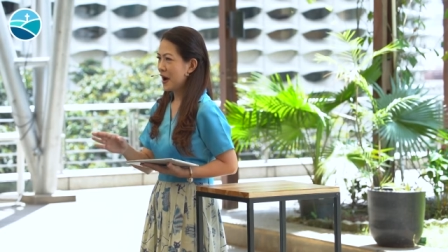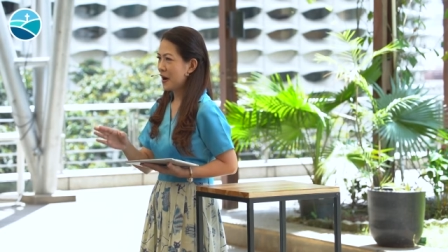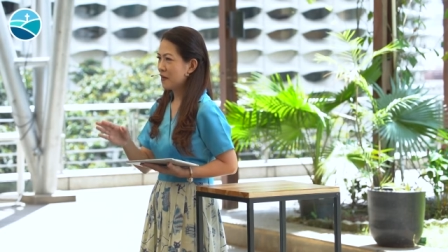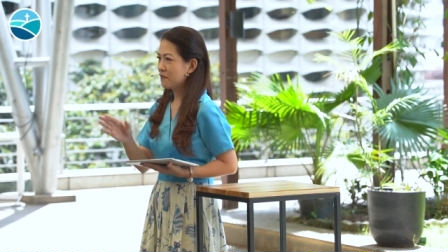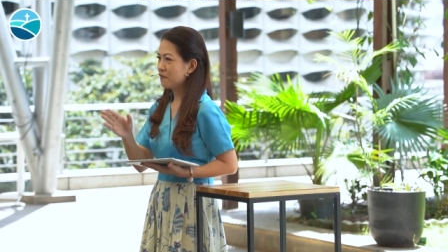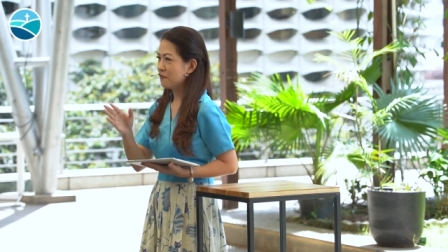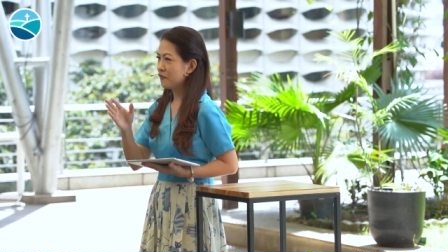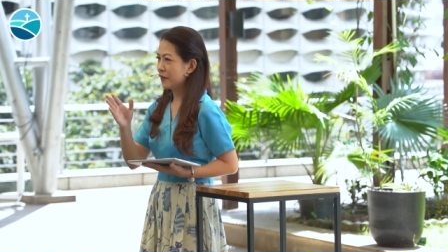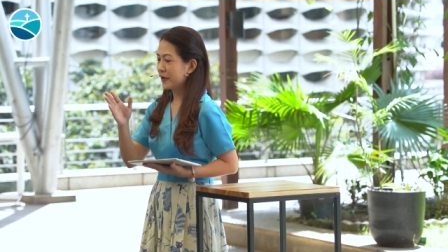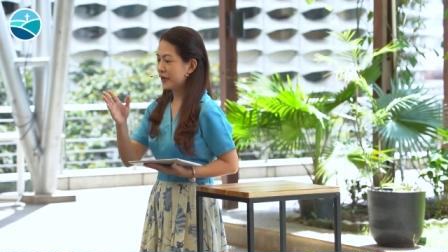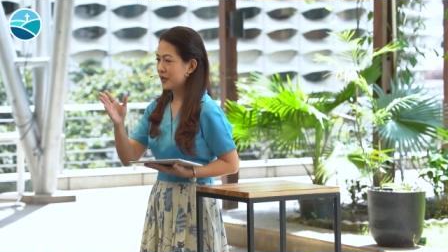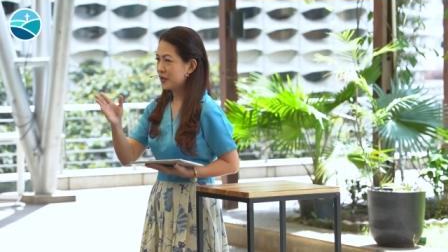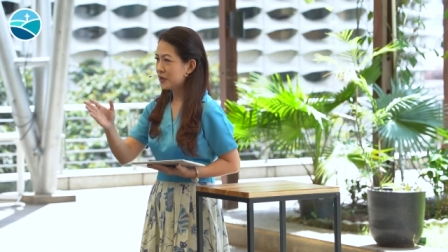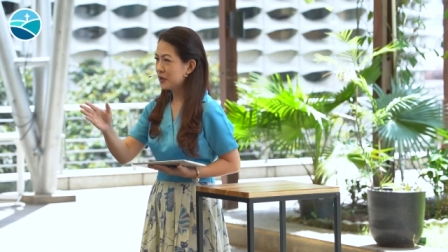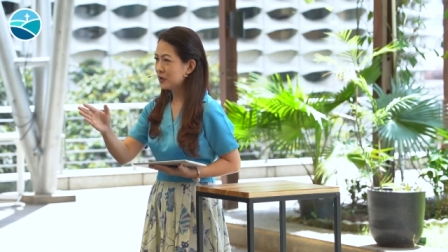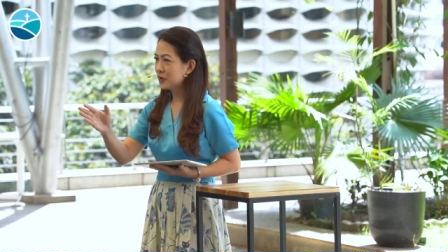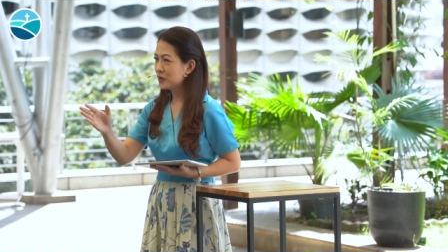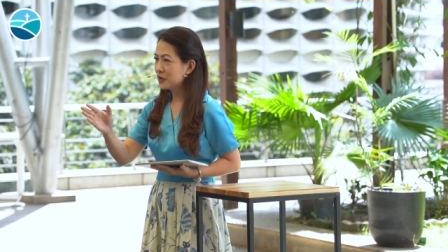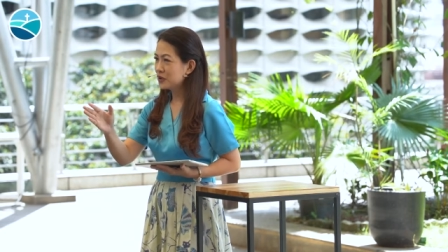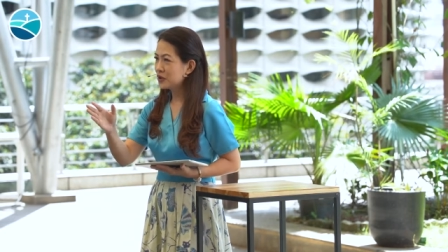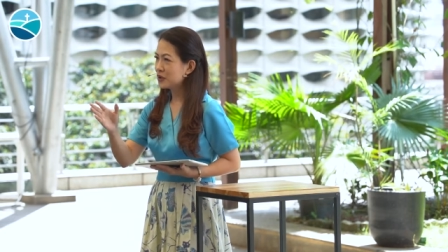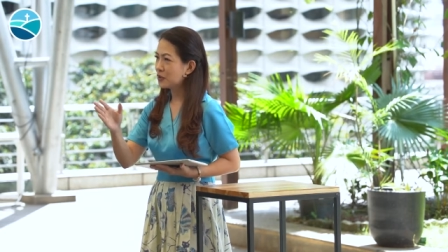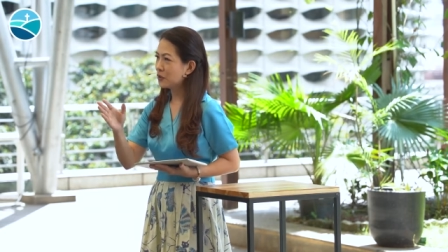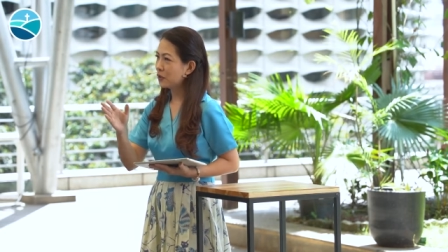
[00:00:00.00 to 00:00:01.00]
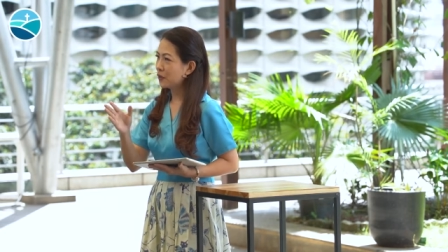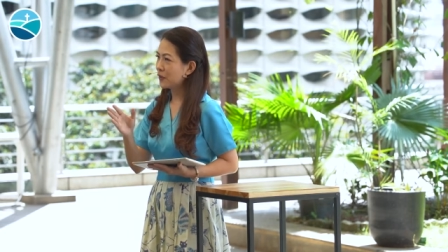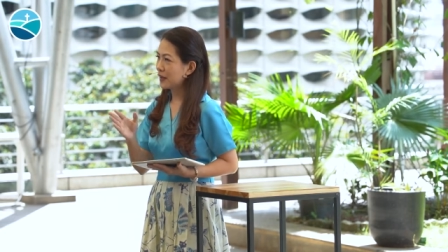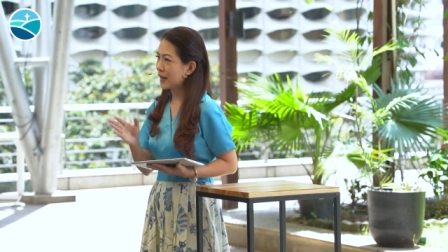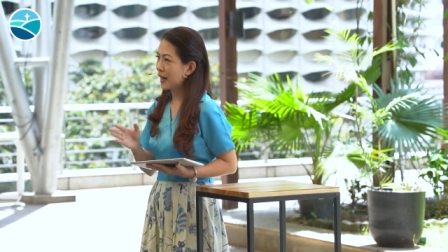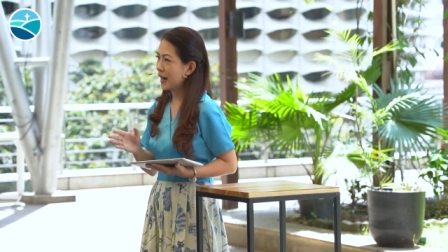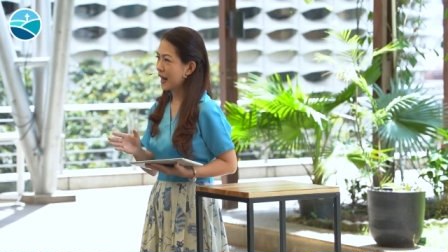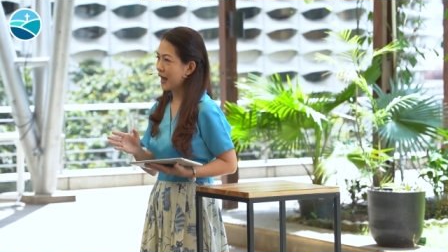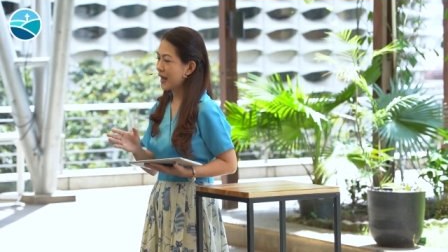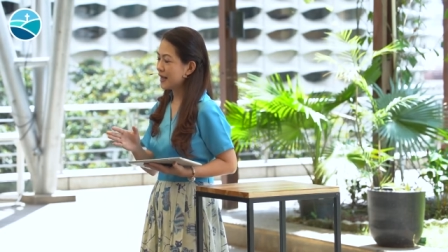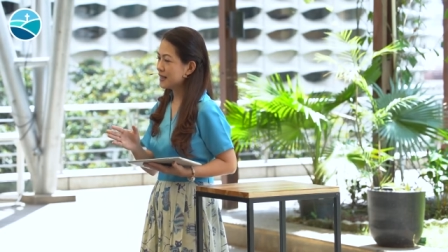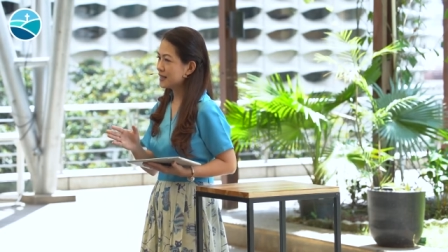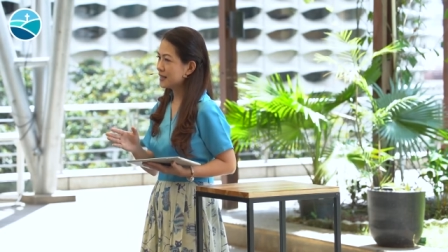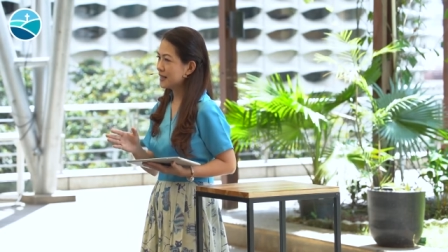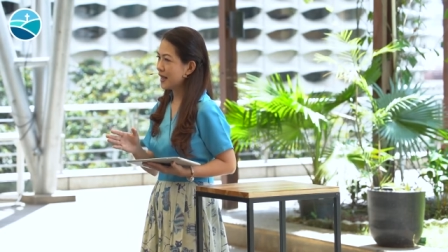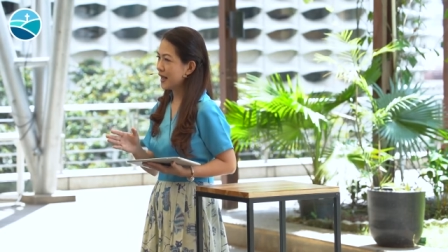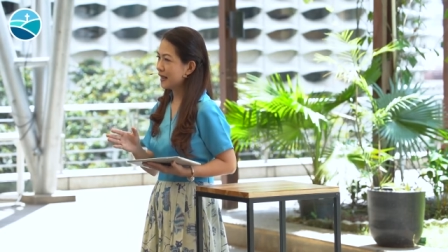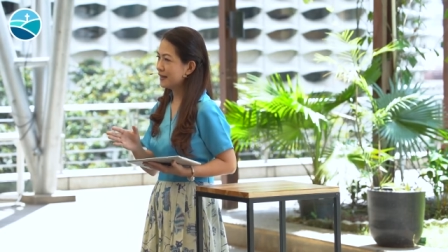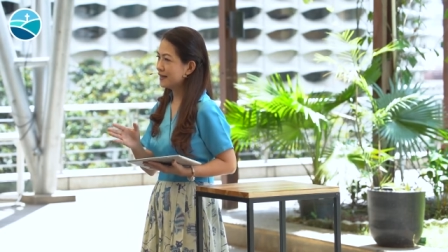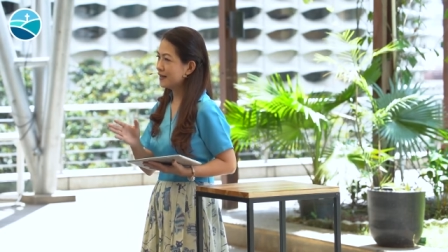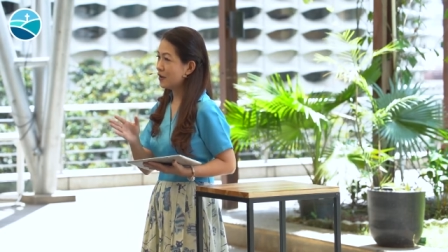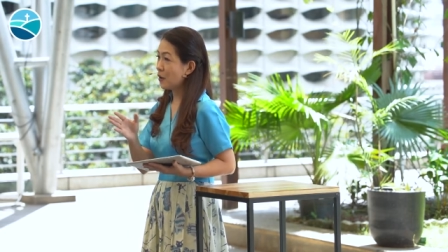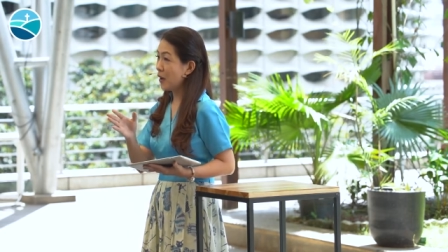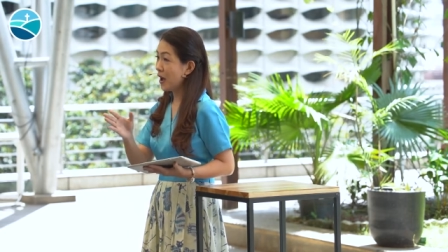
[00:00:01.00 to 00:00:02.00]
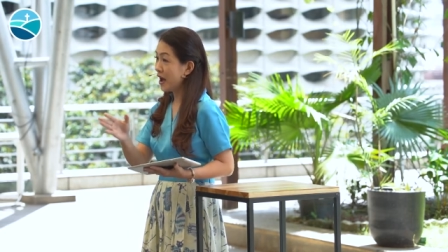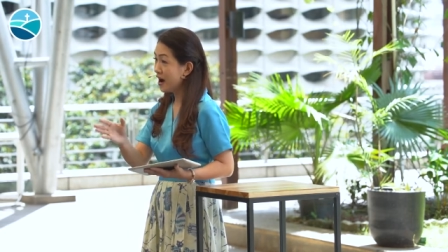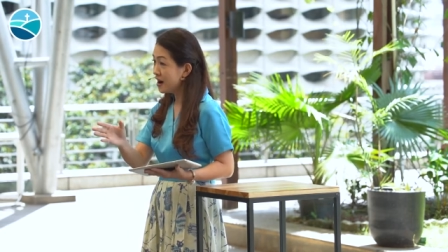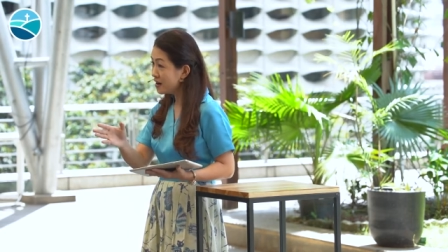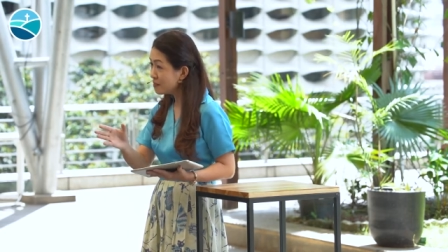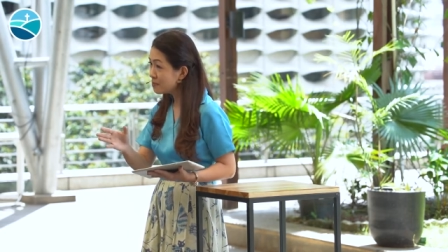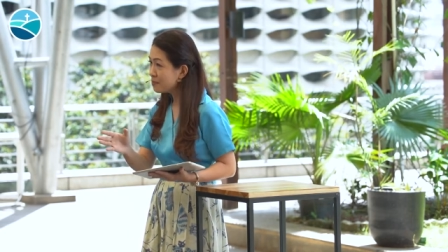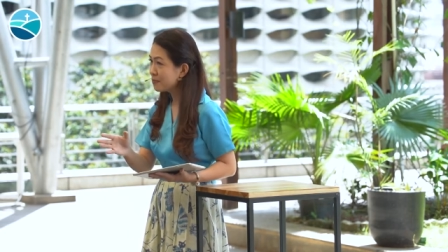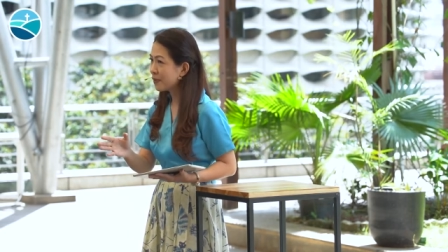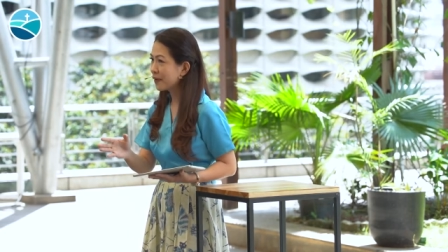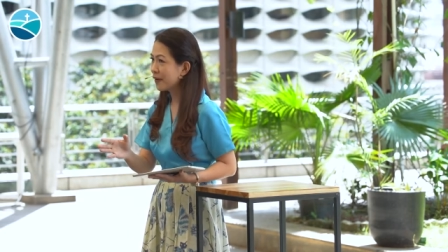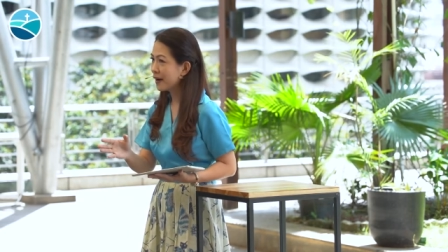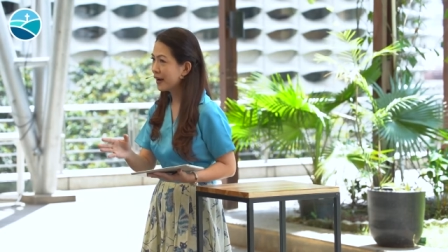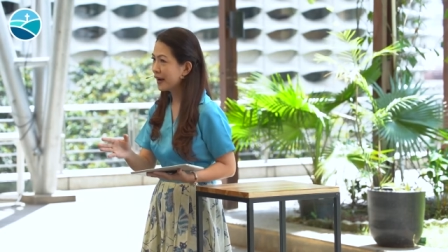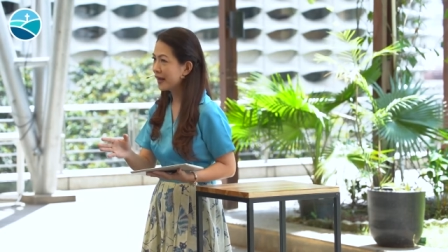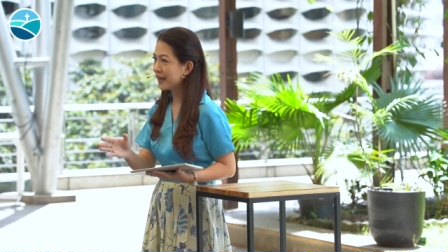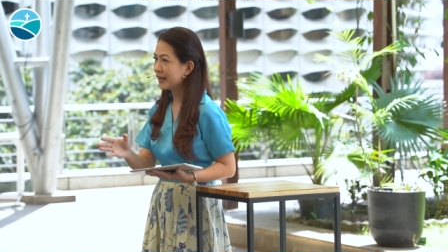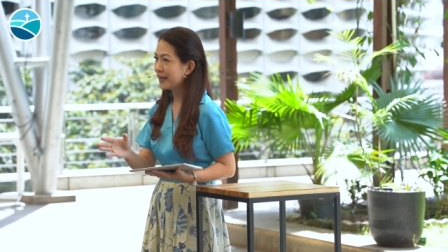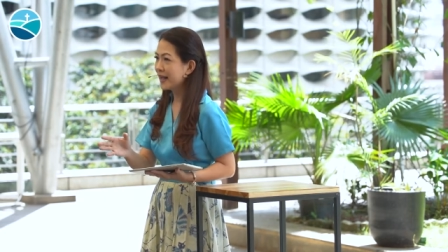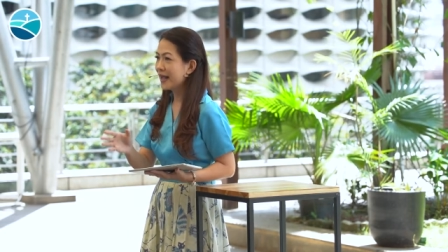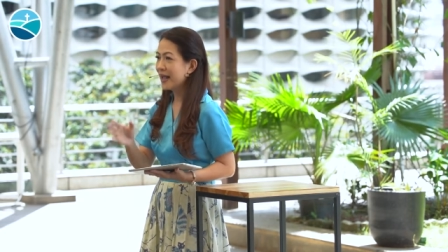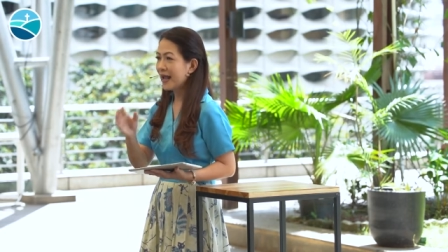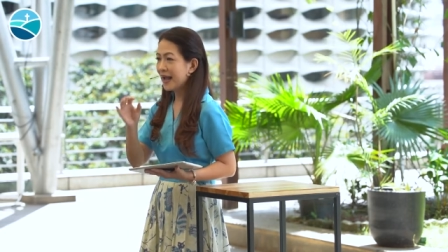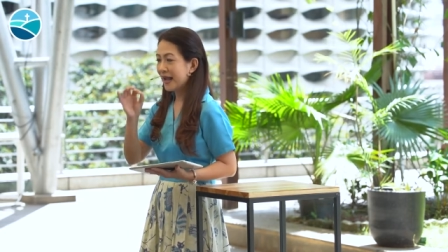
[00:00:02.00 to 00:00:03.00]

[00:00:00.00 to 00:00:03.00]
for you to realize that you have pride